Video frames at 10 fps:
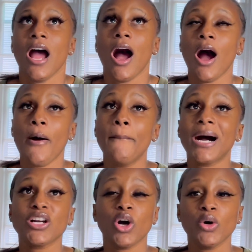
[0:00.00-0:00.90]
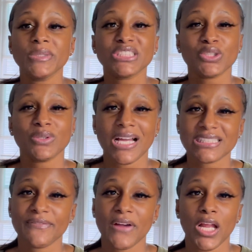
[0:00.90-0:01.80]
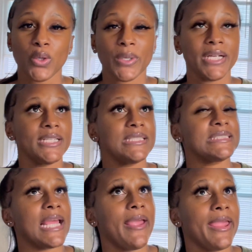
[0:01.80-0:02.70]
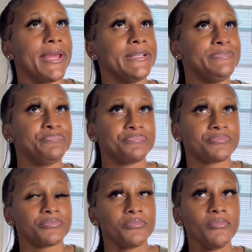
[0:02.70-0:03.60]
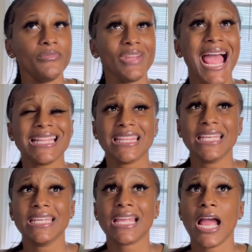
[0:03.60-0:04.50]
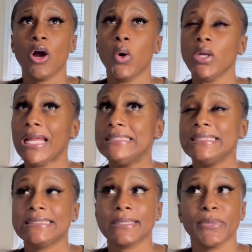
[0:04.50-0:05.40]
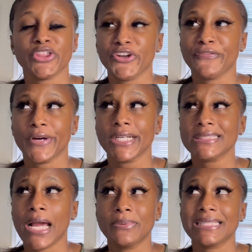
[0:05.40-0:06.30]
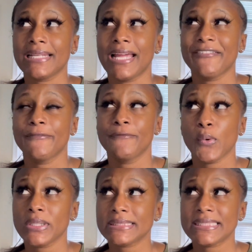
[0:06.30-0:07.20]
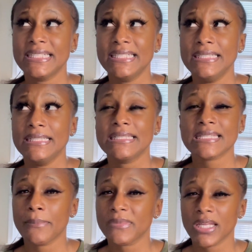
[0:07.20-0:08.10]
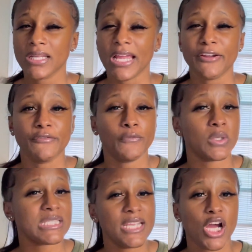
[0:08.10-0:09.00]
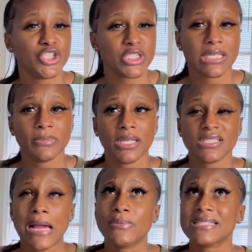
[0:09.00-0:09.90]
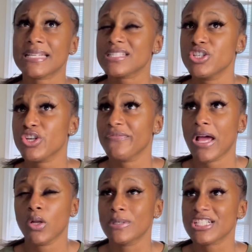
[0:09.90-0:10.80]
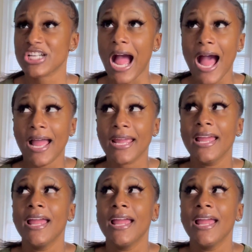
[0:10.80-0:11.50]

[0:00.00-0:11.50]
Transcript: Um, my goal was two thousand followers, and I think on like December thirty-first, I was at like fourteen something, like fourteen hundred something. So I was six hundred followers shy.